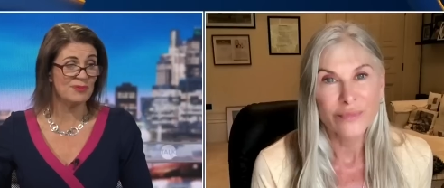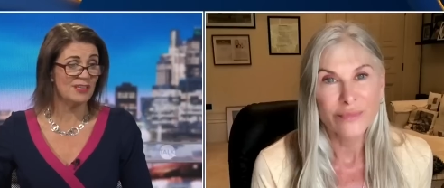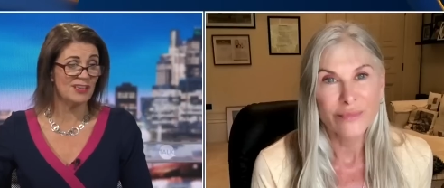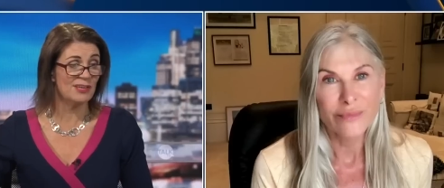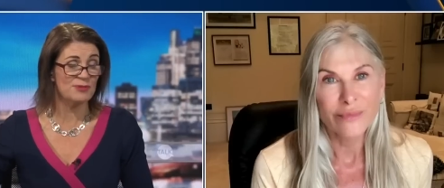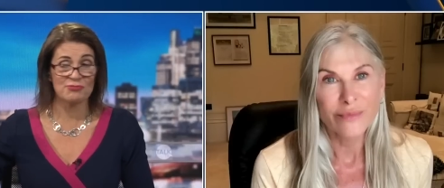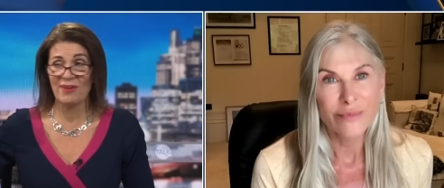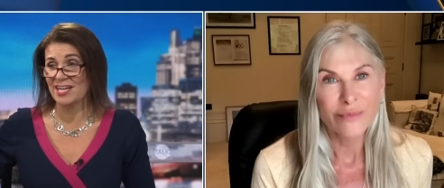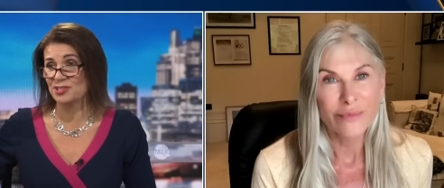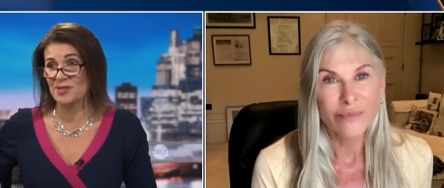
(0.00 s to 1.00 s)
Speaker 1: he was
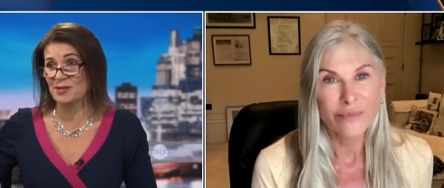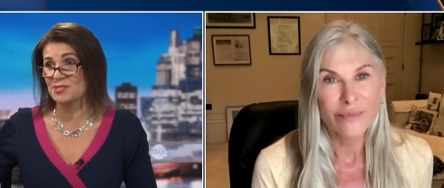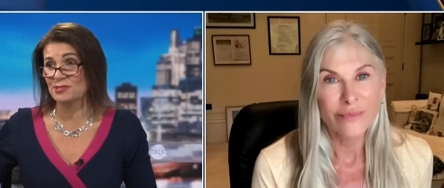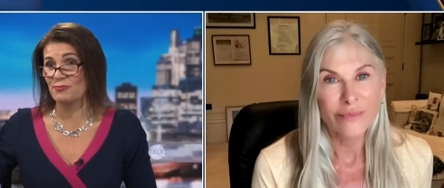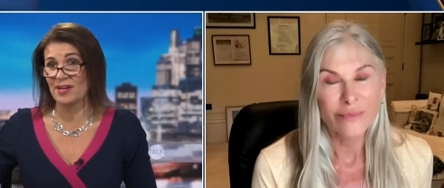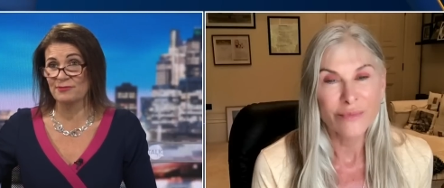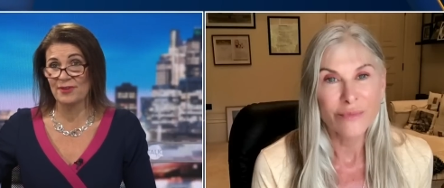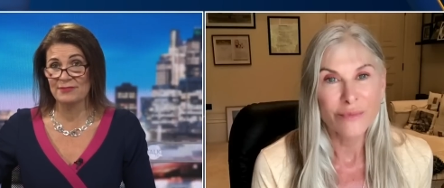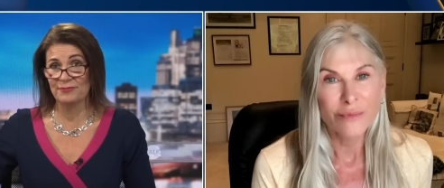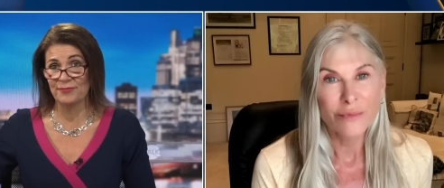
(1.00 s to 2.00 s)
ranked when he was
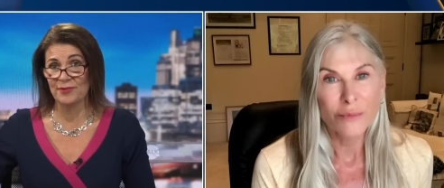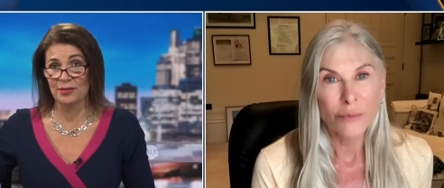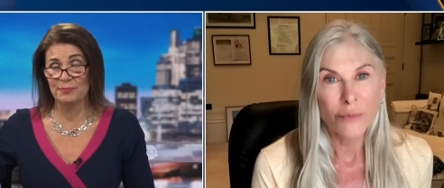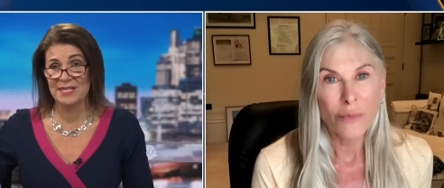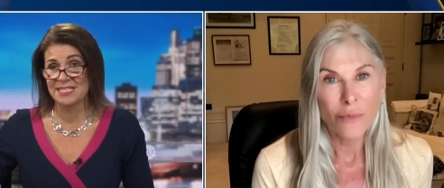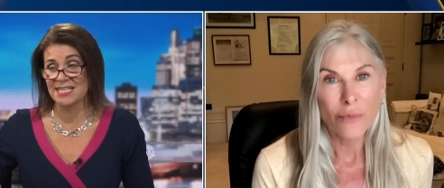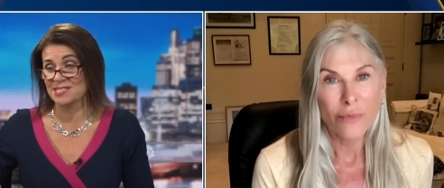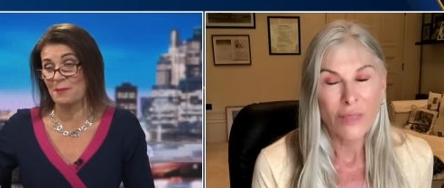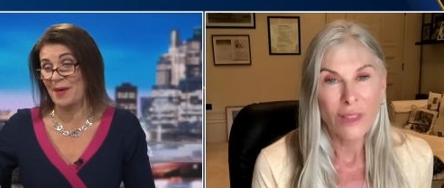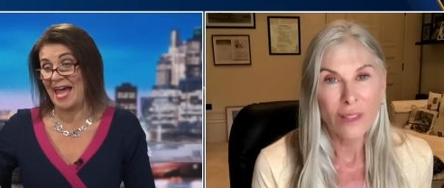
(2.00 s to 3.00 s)
competing as
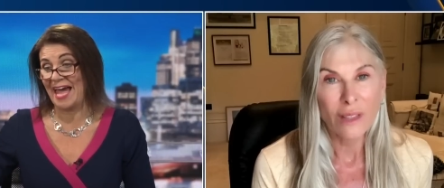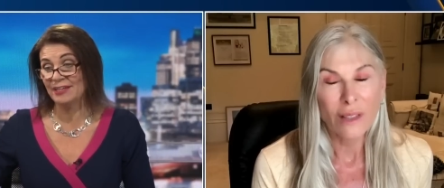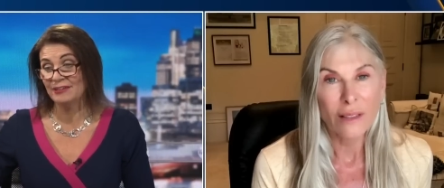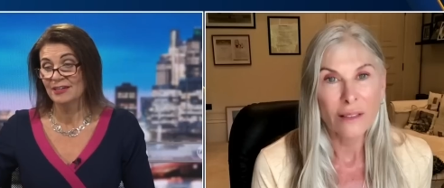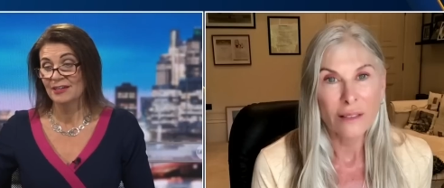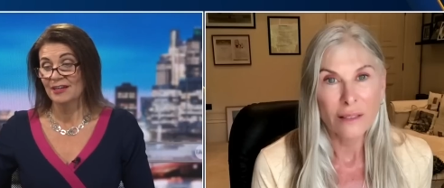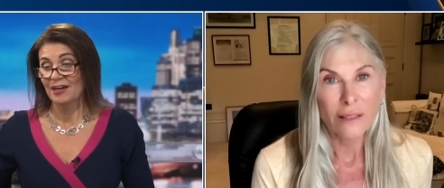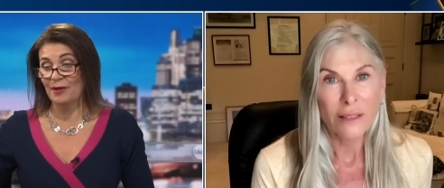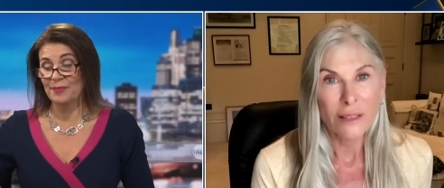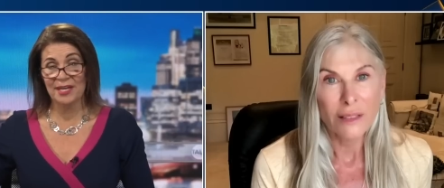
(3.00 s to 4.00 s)
a man.
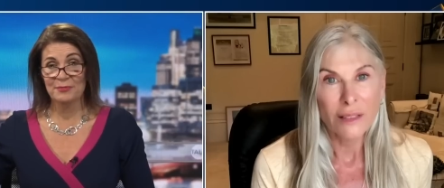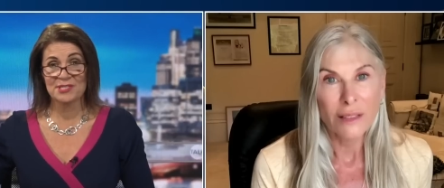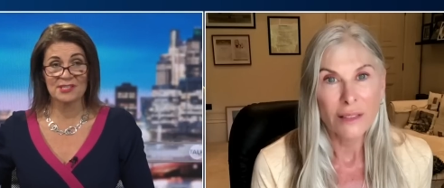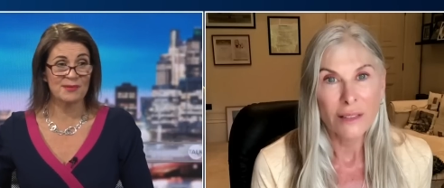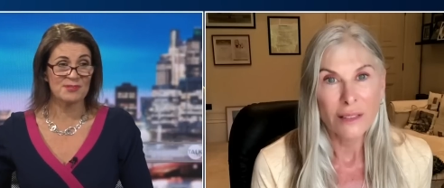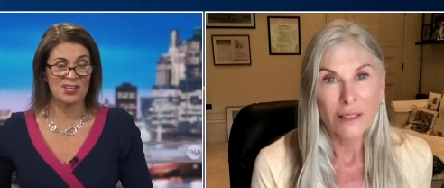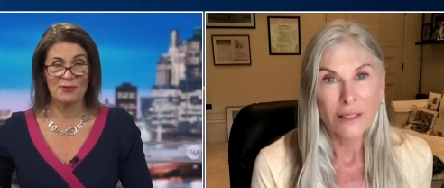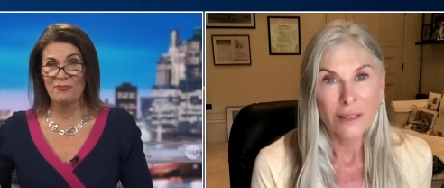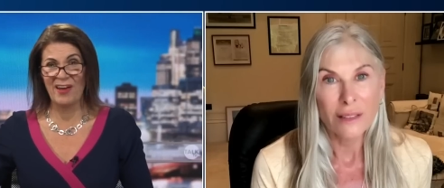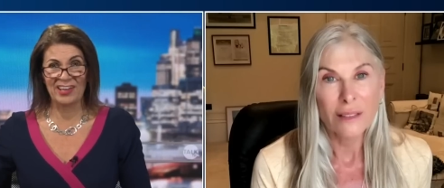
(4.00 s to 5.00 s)
Um, he was he was uh,
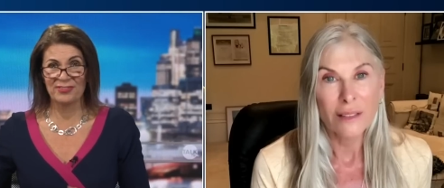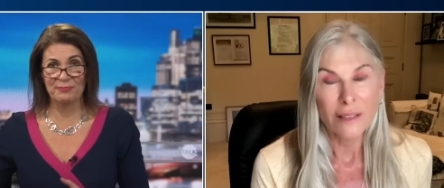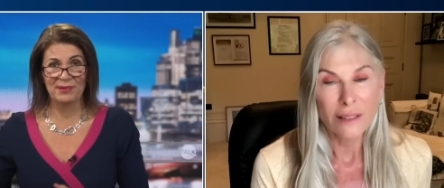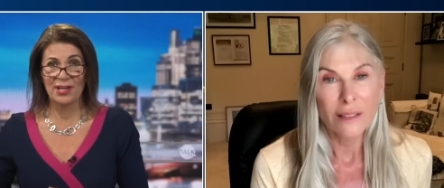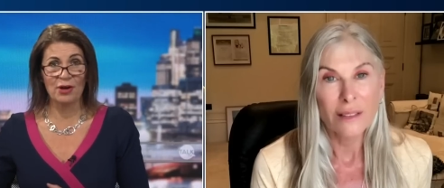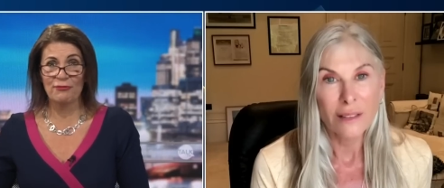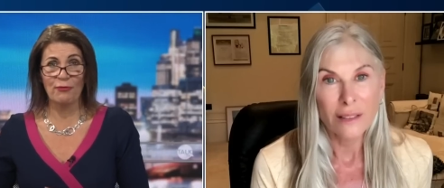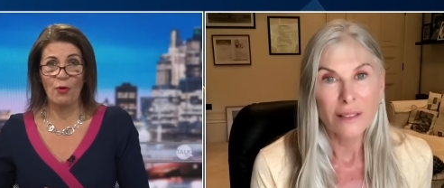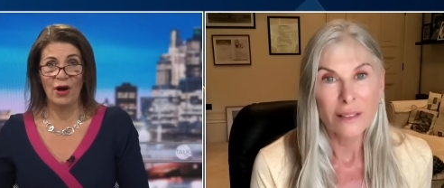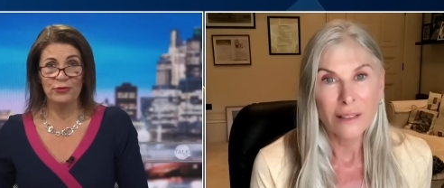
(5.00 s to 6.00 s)
ranked below
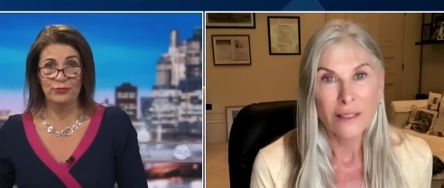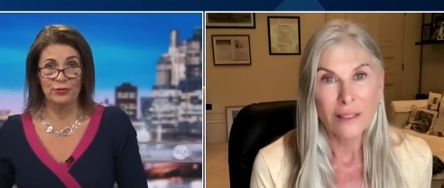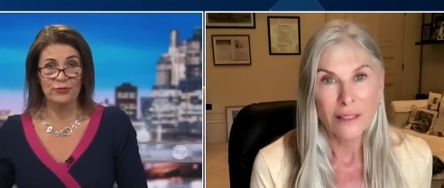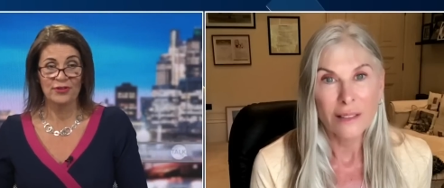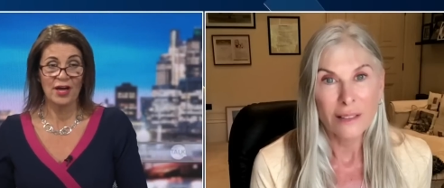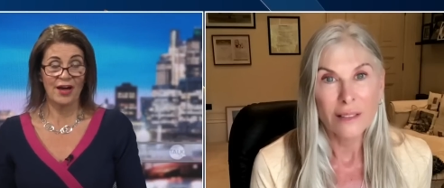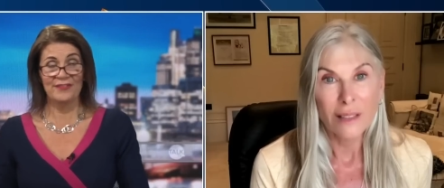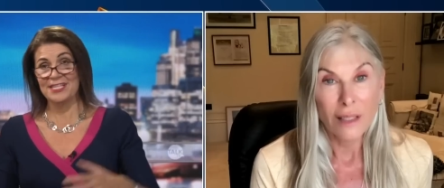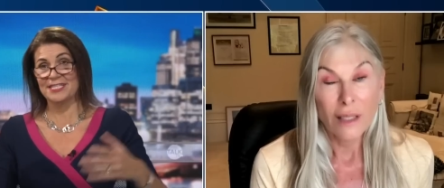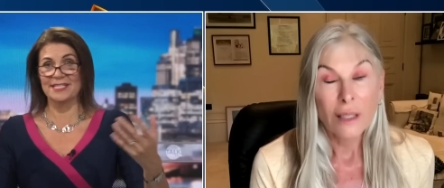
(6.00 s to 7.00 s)
400, and
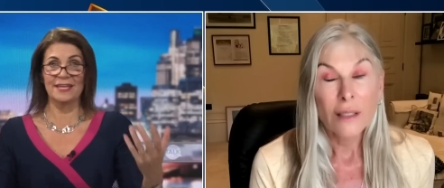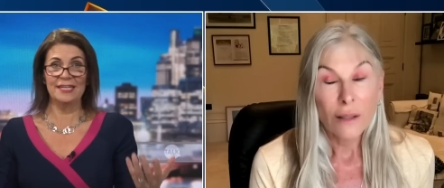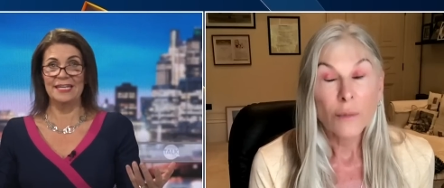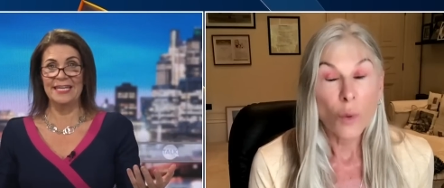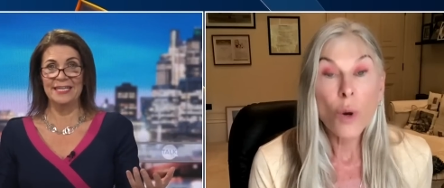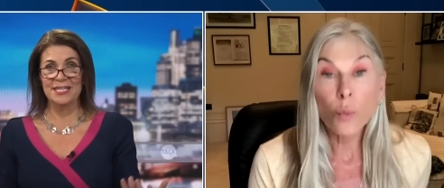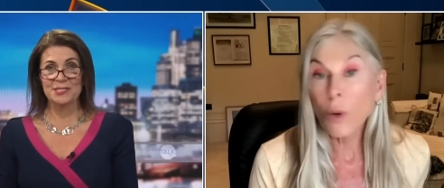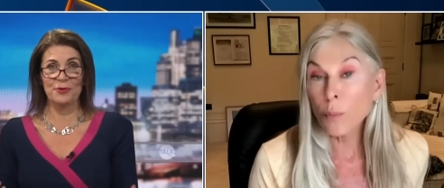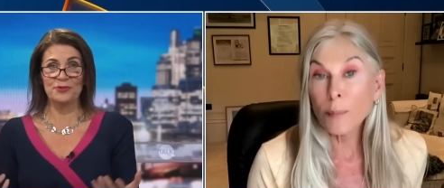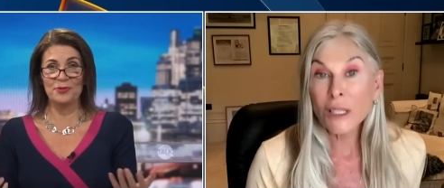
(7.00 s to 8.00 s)
then suddenly he's oh,
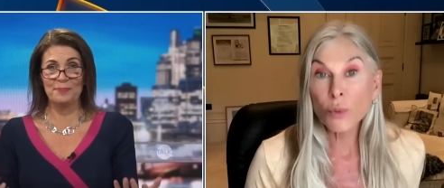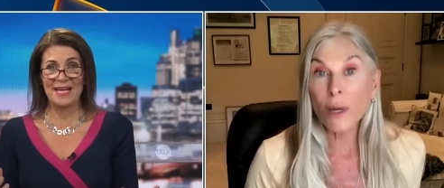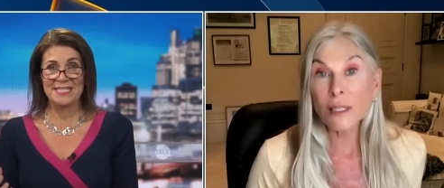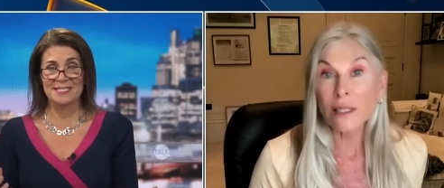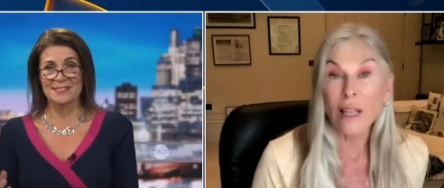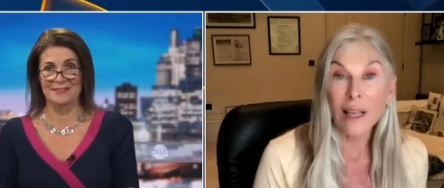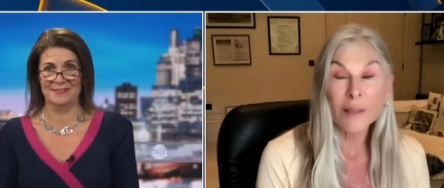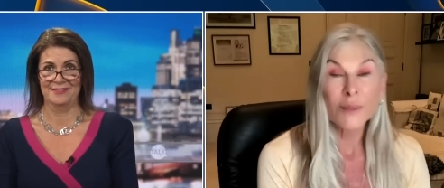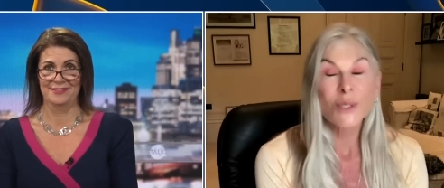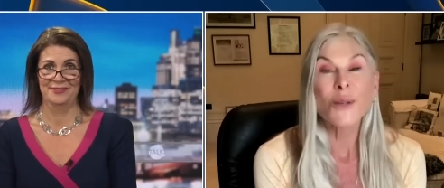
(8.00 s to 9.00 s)
one of the best. Now,
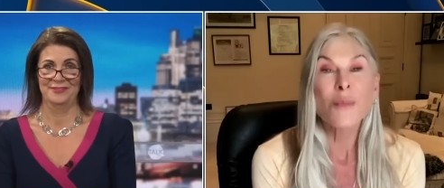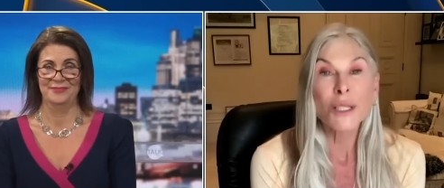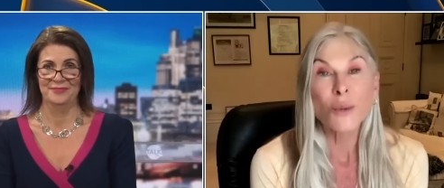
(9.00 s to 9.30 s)
Speaker 2: so much